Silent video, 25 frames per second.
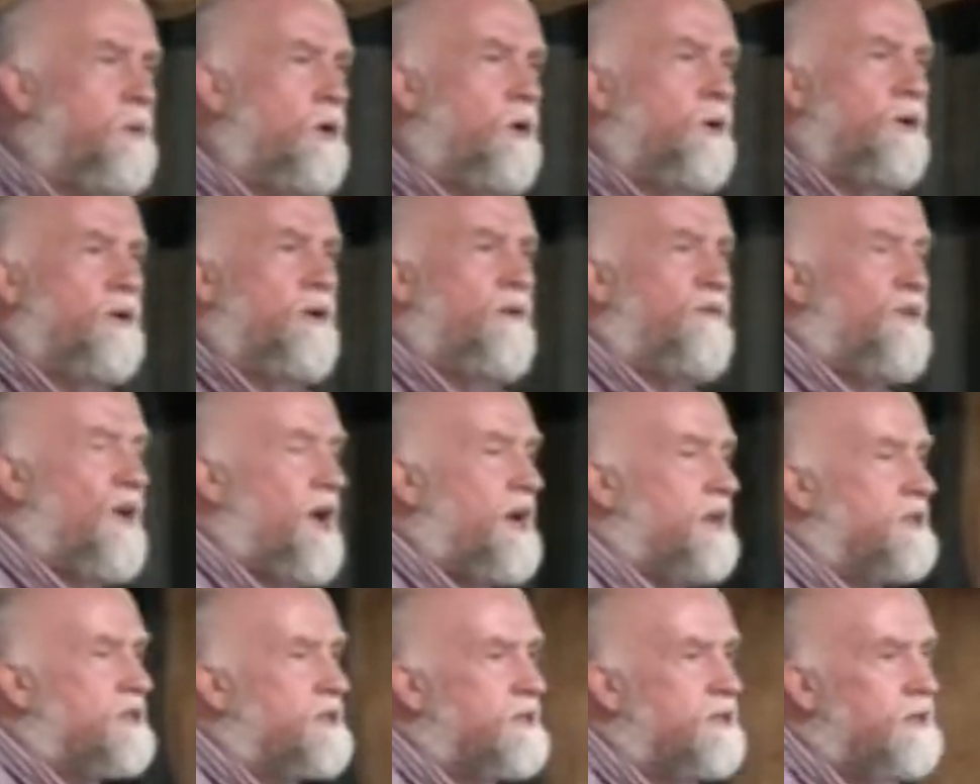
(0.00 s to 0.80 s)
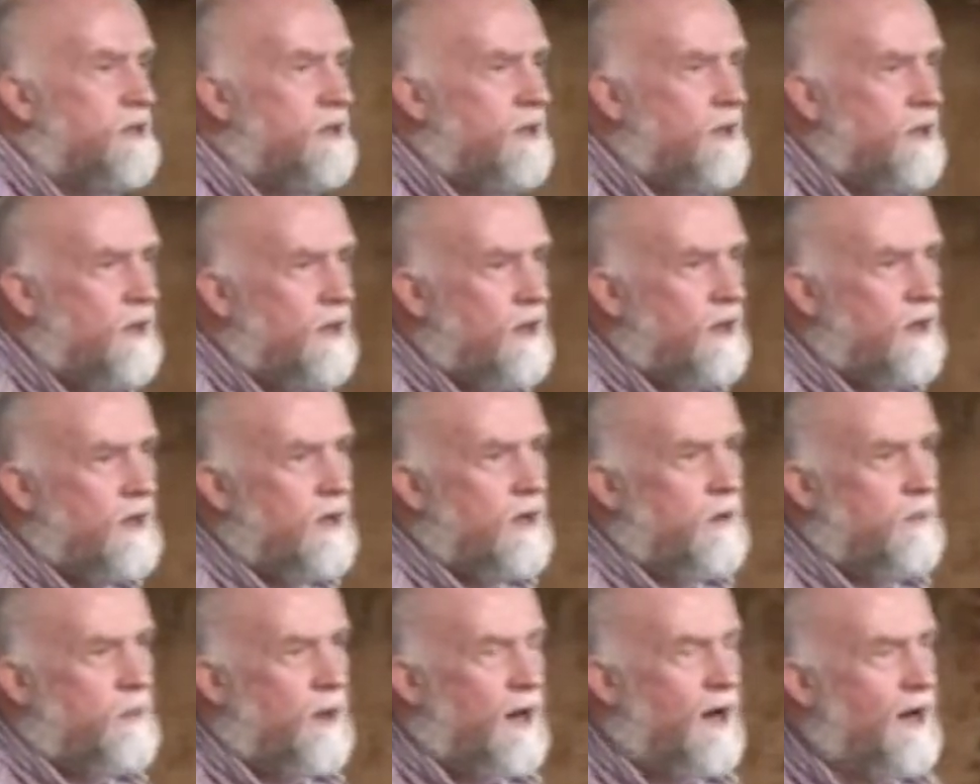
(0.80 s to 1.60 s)
in the face.
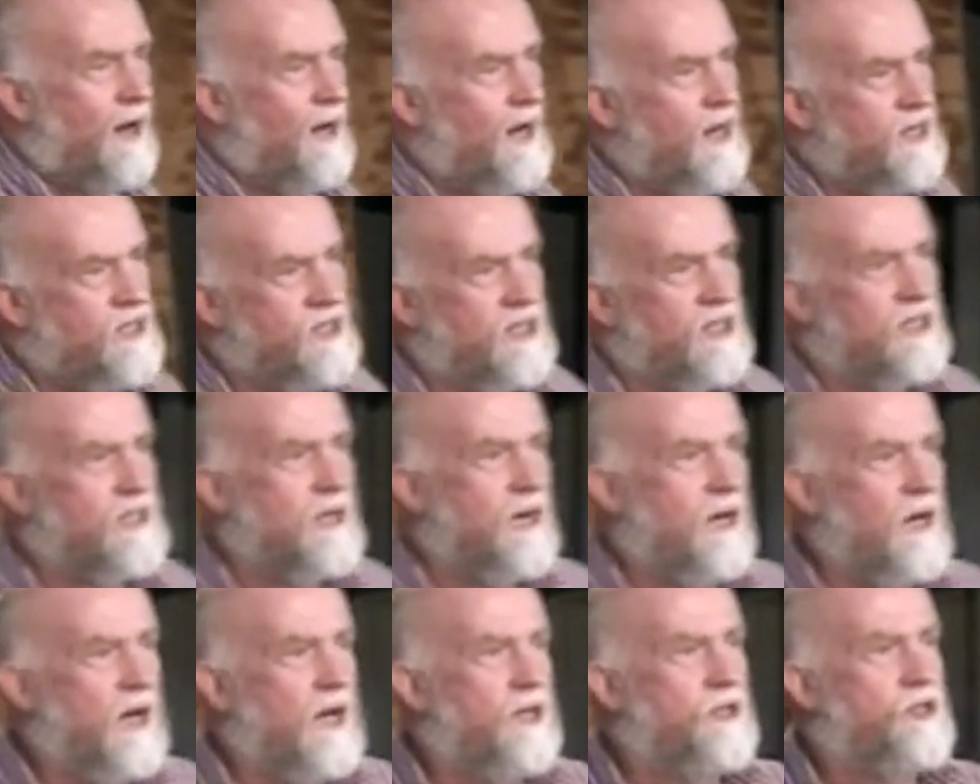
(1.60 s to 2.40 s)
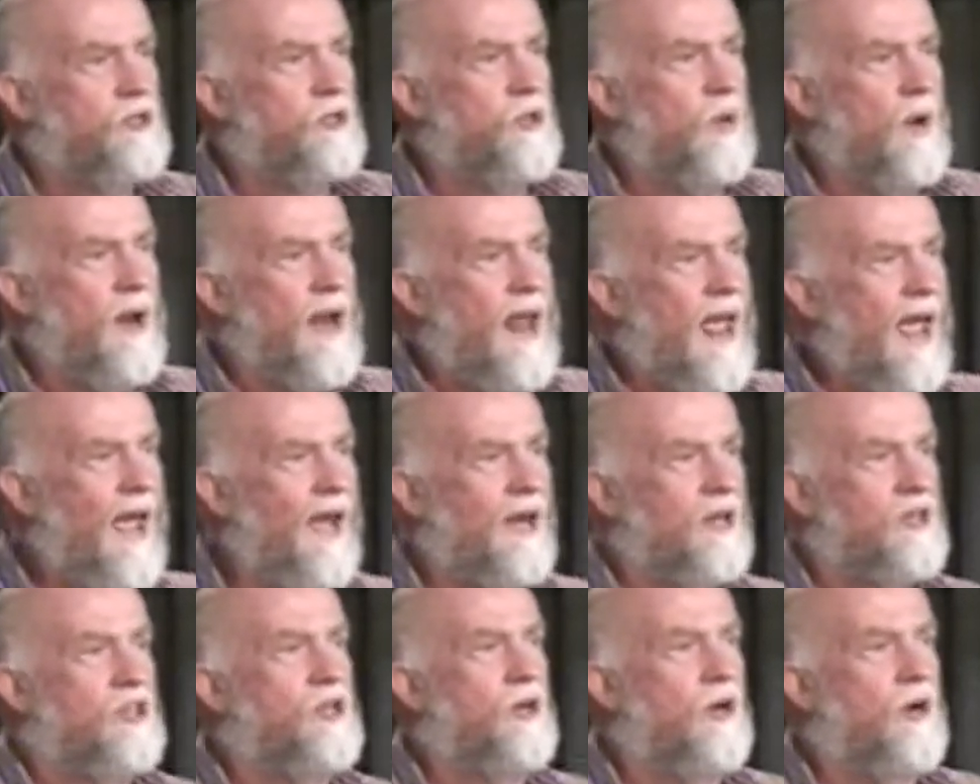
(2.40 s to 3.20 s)
But unless this leads to an
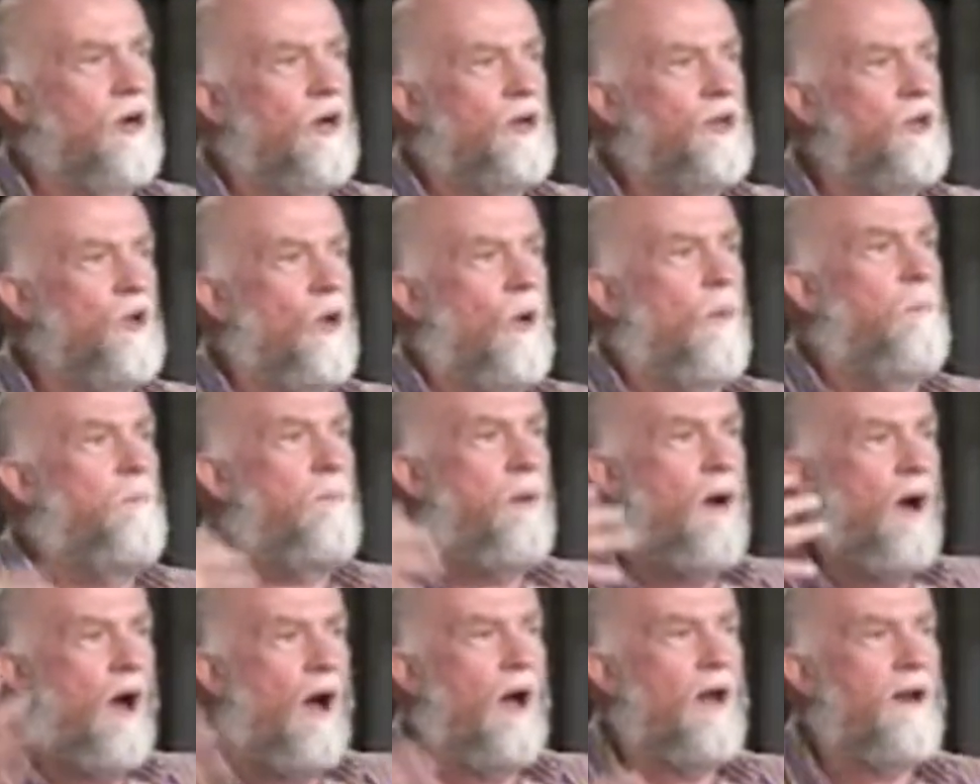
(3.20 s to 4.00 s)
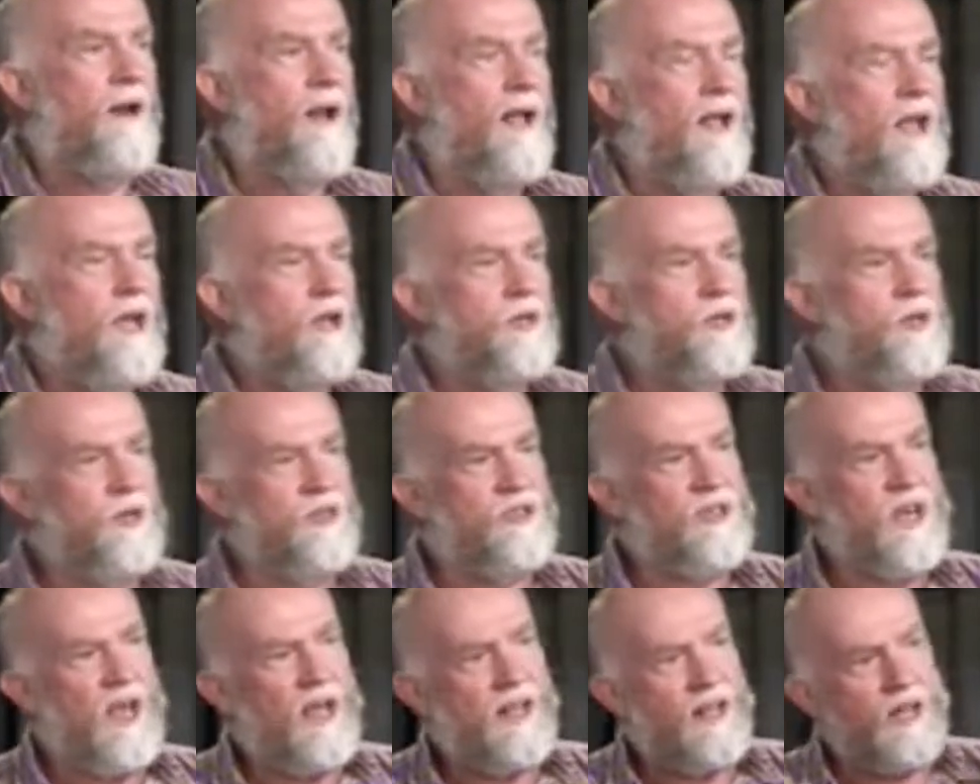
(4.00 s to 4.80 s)
action on your part to
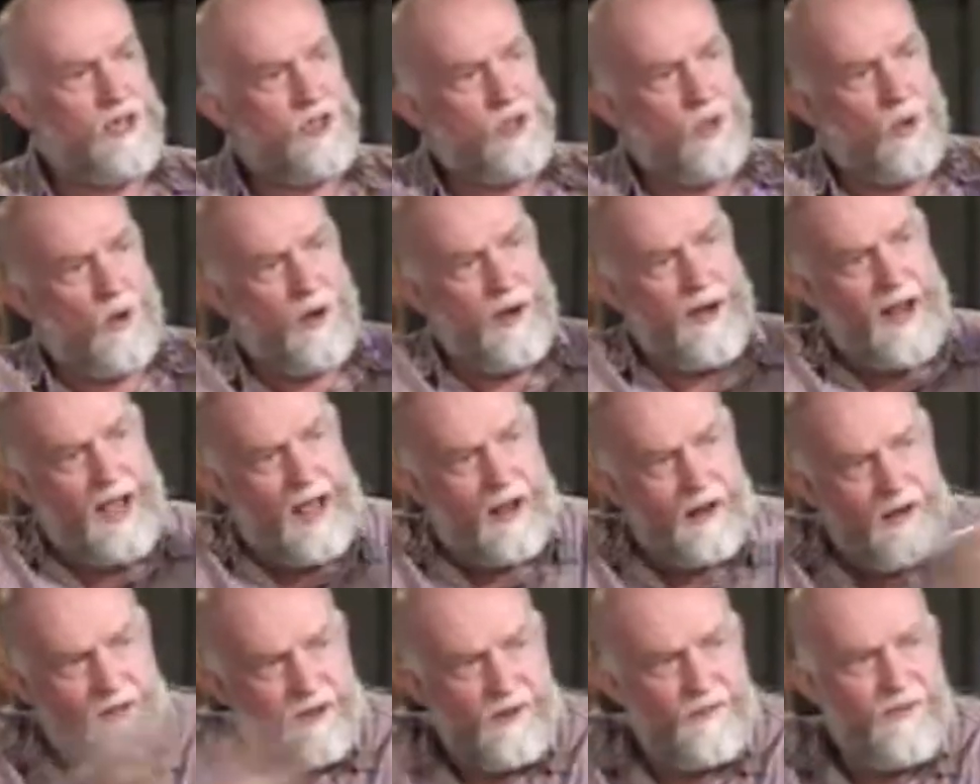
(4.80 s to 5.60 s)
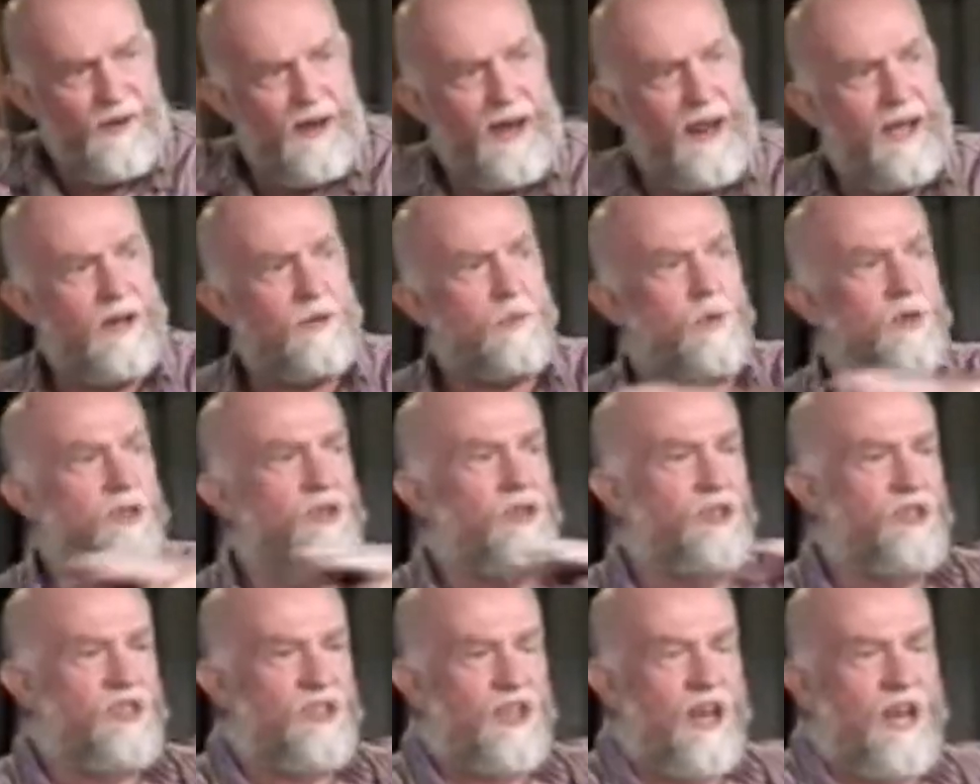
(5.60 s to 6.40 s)
say that you are now living out what
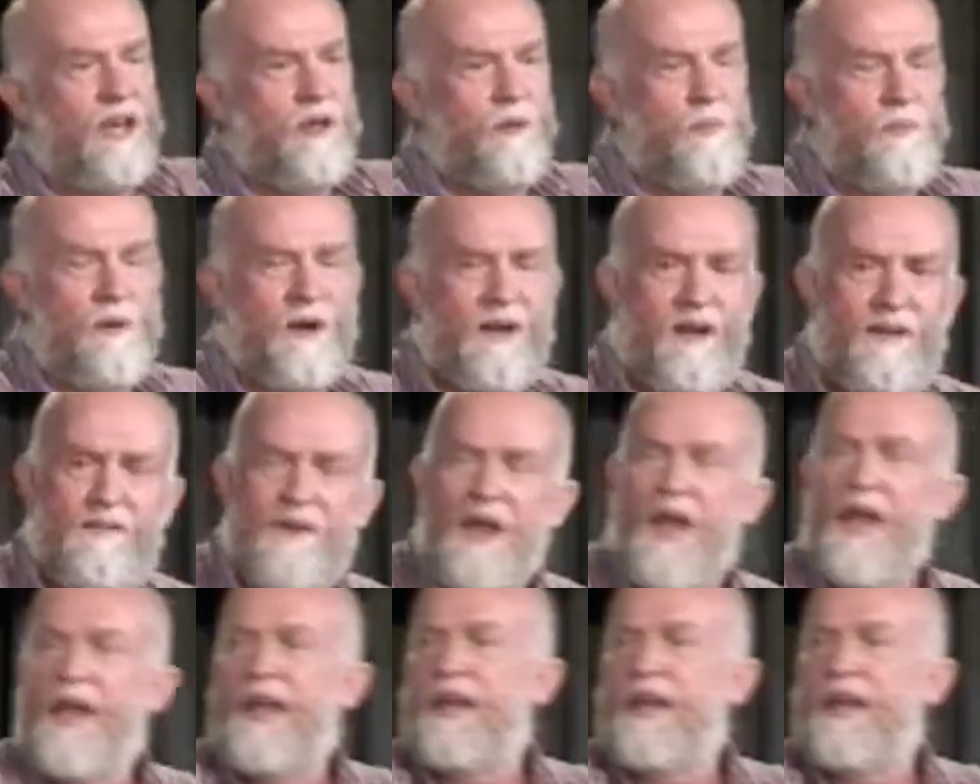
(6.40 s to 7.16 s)
you say you believe, it